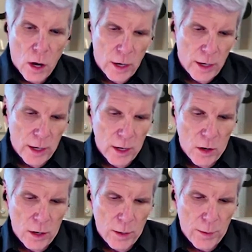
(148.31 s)
on
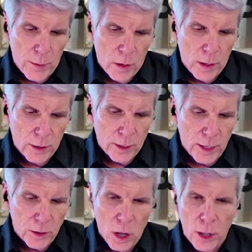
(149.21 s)
a
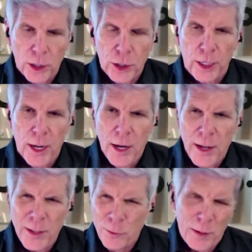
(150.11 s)
technology
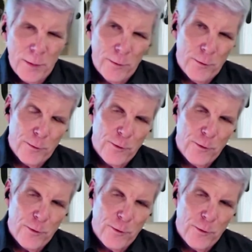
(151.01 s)
that's been